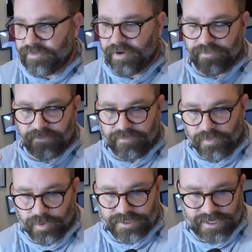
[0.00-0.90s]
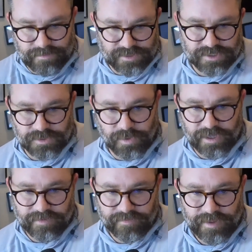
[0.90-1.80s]
we've gone from 4 teams to
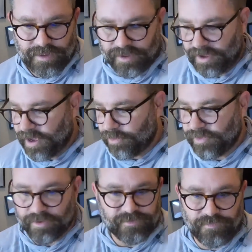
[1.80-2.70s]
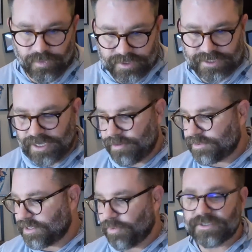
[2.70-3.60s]
12. When there was 4
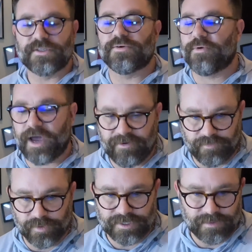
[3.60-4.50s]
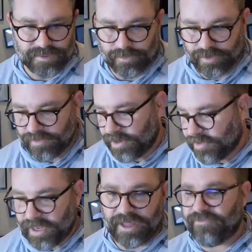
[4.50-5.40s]
teams, that wasn't the right 4 teams that were in
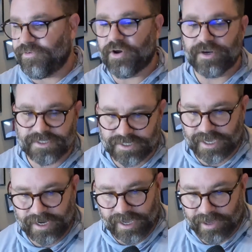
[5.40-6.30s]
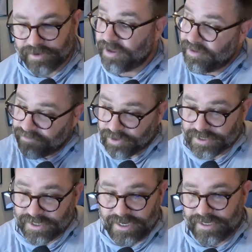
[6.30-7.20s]
there. They left Florida State out.
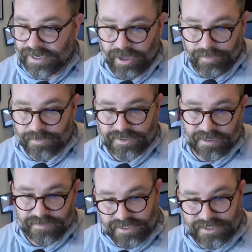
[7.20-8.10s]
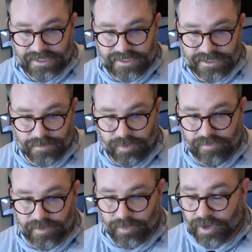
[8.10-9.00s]
Florida State didn't help themselves this season to
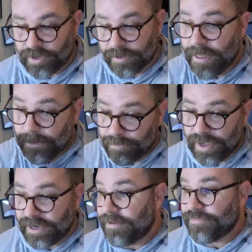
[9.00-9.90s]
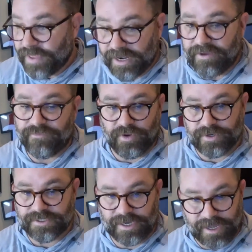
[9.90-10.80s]
prove them wrong, but they left
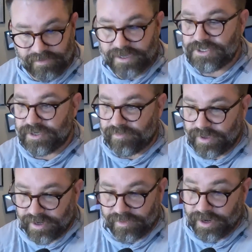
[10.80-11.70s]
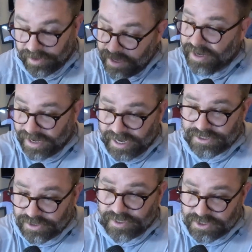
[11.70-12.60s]
Florida State out. They should have been in there.
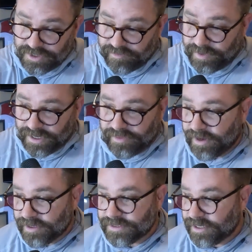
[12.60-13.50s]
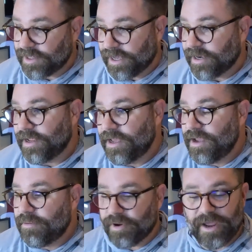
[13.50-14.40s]
Last year, they should have been in there. I'll tell you that.
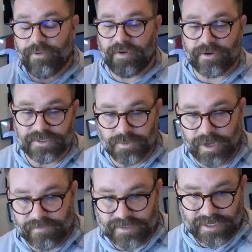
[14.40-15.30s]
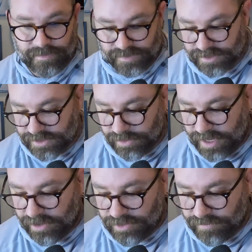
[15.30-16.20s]
But now we've gone to 12 teams. And so
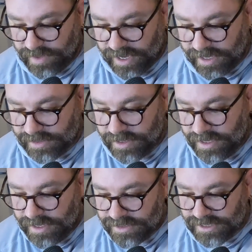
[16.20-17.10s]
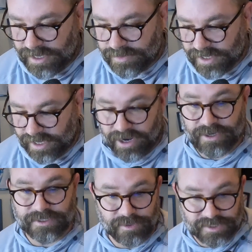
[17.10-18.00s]
now you've got teams like
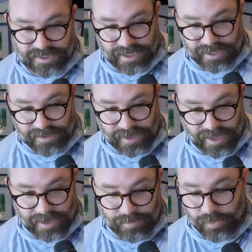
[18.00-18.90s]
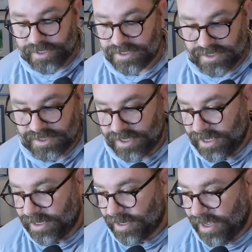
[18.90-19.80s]
Arizona State and Boise
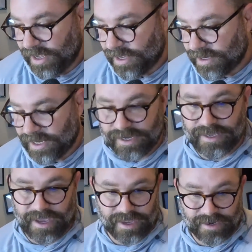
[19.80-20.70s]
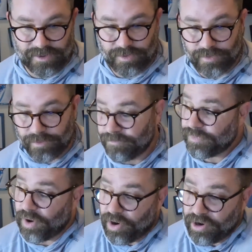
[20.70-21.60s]
State and Indiana who
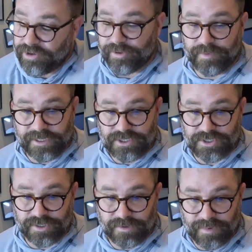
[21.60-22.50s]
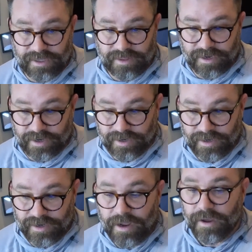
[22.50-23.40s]
arguably shouldn't be there,
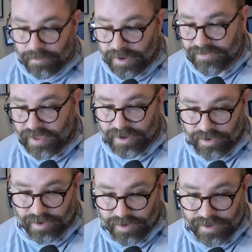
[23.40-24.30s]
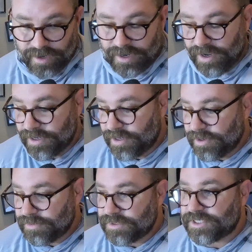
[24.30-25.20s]
but they are.
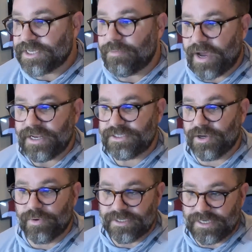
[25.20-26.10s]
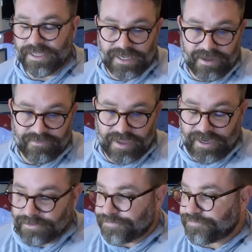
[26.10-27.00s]
Somebody's going to get left
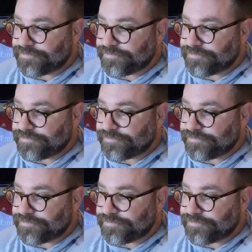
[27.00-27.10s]
out.